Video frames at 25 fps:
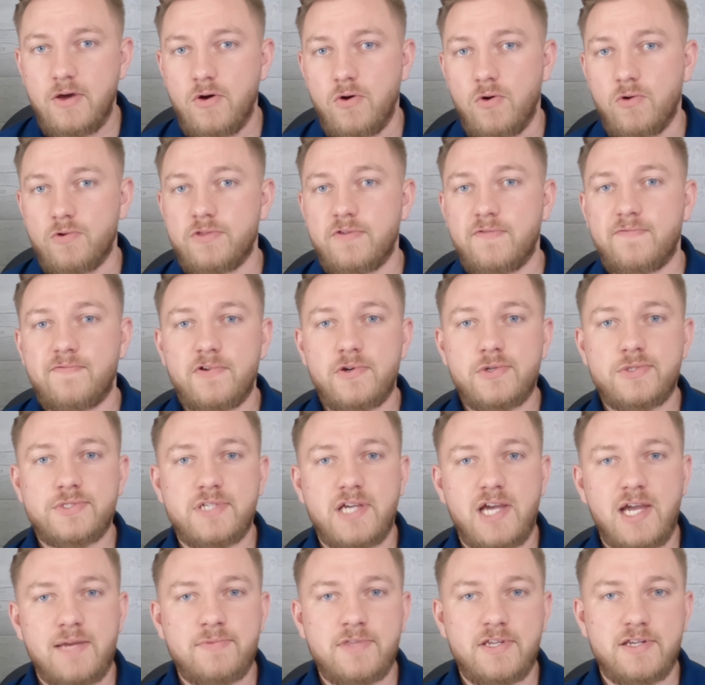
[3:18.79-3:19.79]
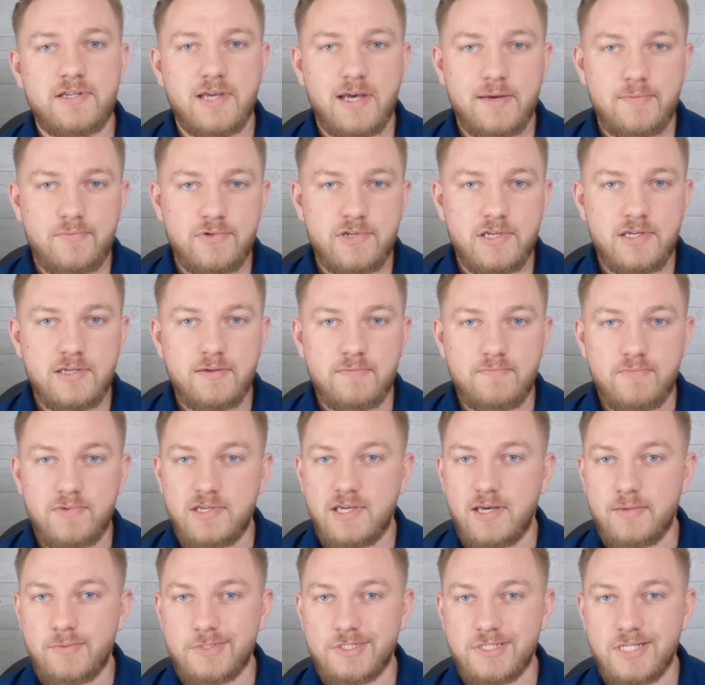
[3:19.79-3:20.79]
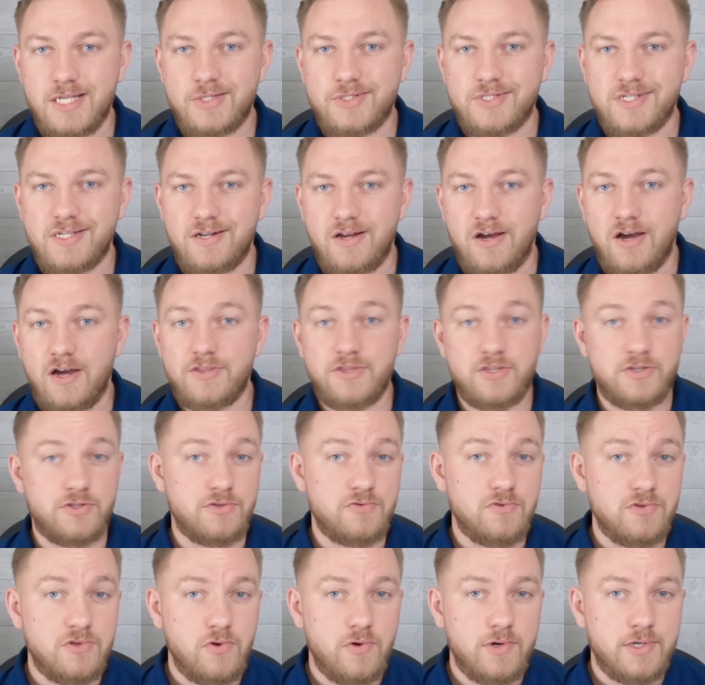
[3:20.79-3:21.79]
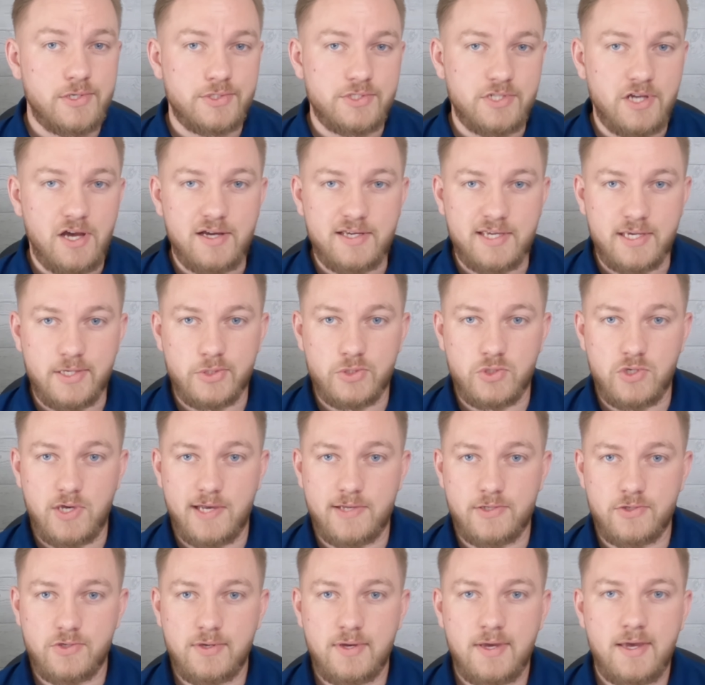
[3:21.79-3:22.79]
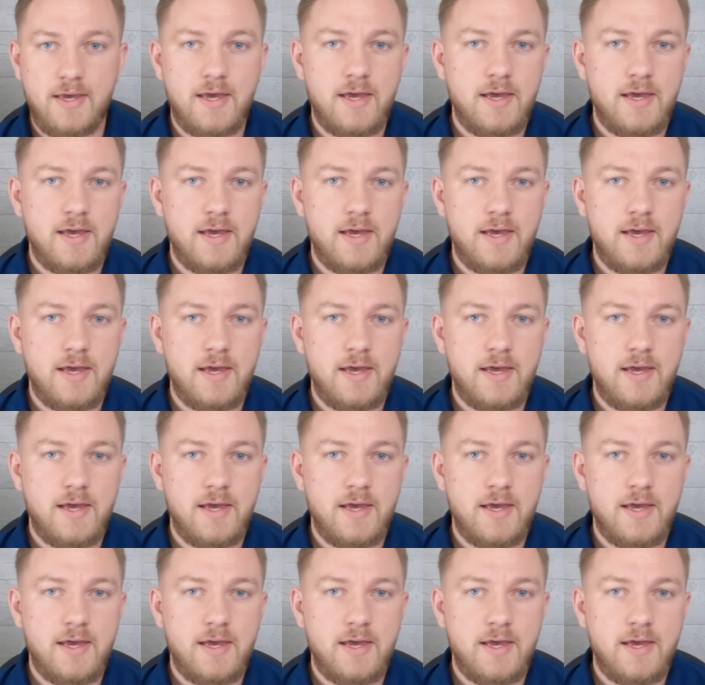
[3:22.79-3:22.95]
or the first time that a company becomes listed on the New York Stock Exchange,